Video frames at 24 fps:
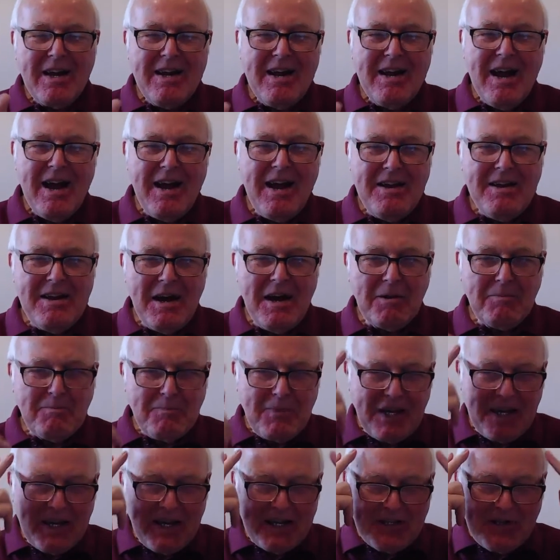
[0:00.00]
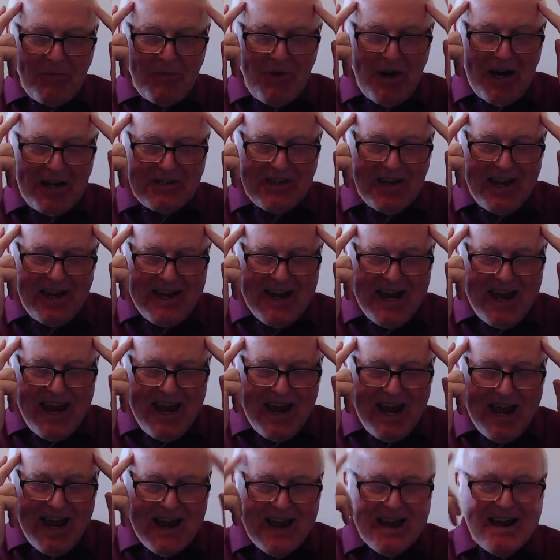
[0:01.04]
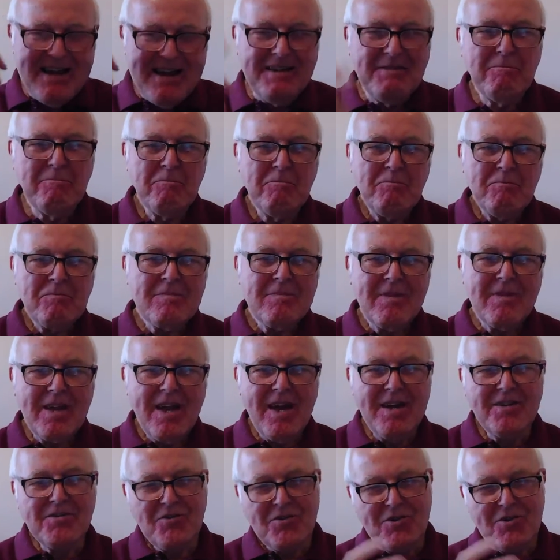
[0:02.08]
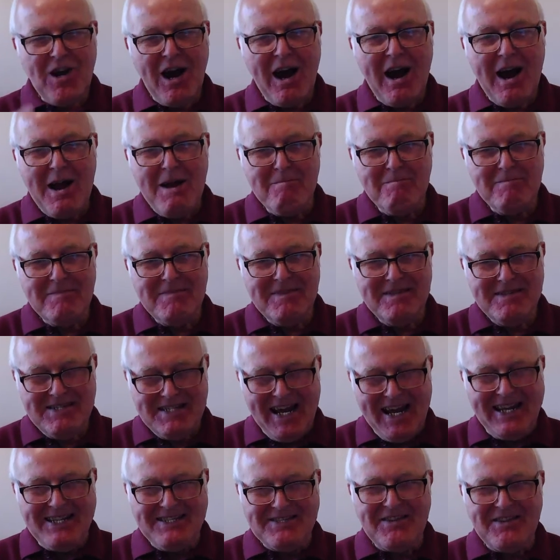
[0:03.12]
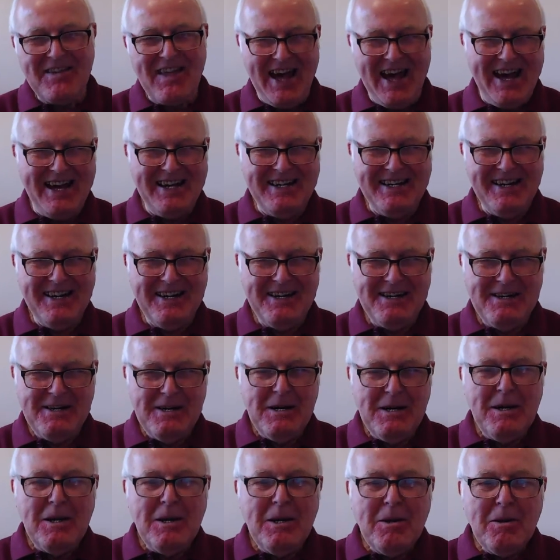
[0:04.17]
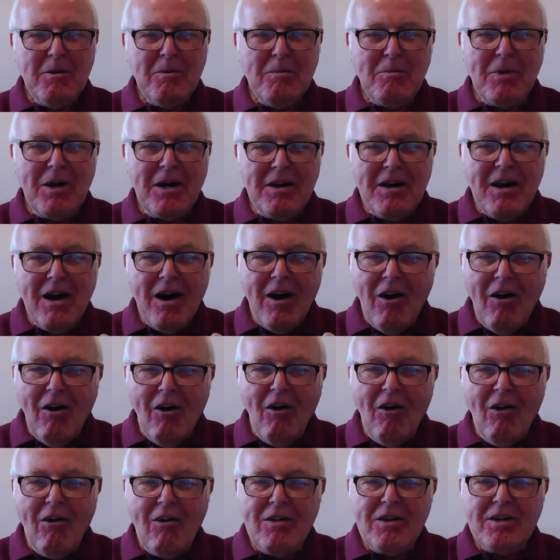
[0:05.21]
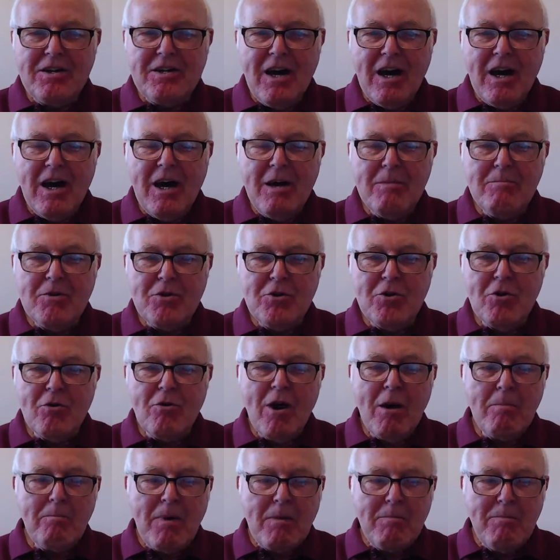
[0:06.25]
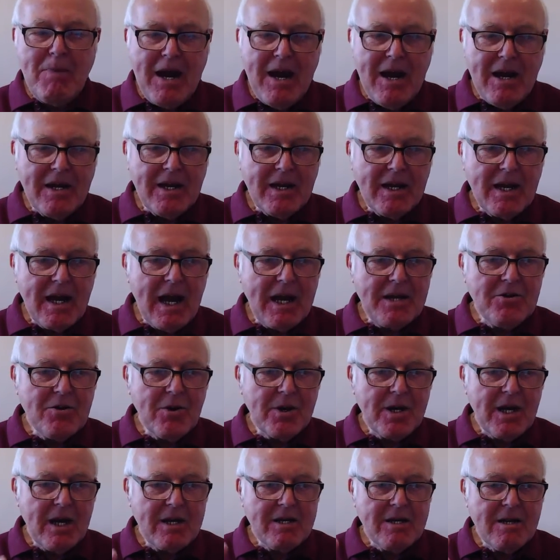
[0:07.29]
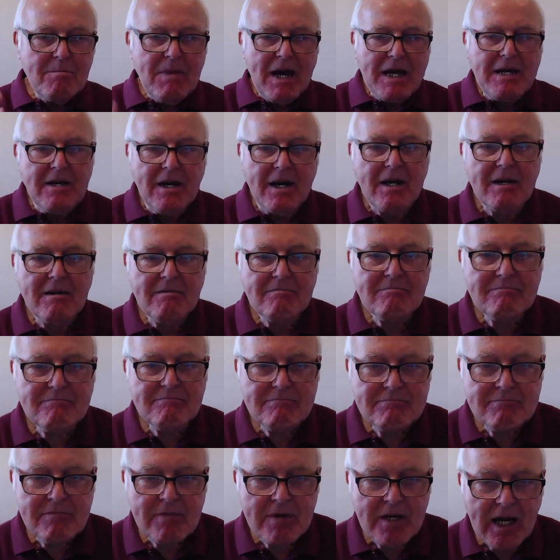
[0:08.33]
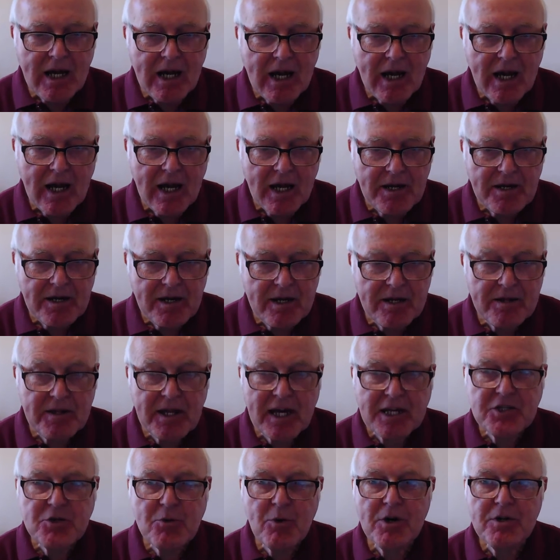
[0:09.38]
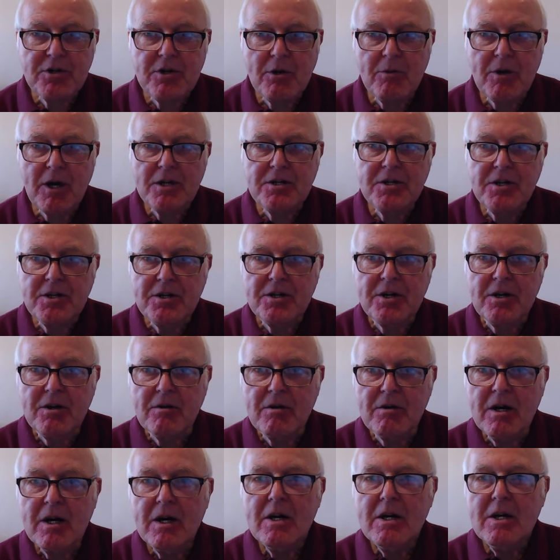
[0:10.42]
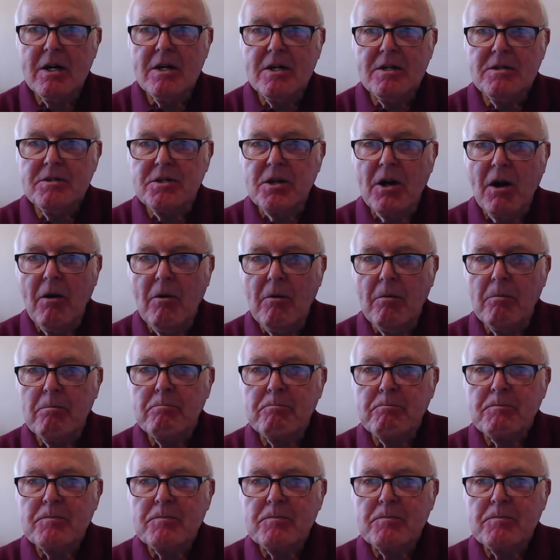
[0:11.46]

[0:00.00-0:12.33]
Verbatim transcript: uh, not because of what's in here. It's time tells you that. But all the time you are preparing and you're getting better. And that's what I want to do. So